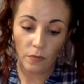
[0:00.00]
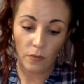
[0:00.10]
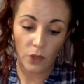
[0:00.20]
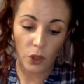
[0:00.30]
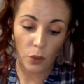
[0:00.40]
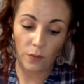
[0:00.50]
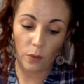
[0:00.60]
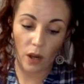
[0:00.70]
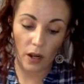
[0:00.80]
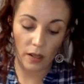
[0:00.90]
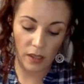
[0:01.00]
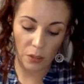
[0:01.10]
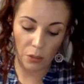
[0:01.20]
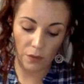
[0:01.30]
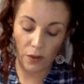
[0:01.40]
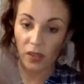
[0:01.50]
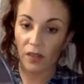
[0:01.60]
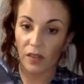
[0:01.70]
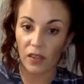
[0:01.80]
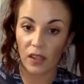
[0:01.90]
Two of Wands in reverse
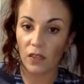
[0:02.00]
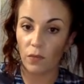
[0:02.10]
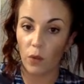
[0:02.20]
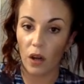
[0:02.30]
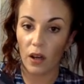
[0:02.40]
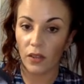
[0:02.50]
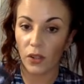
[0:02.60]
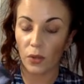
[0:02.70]
and the Six of Wands.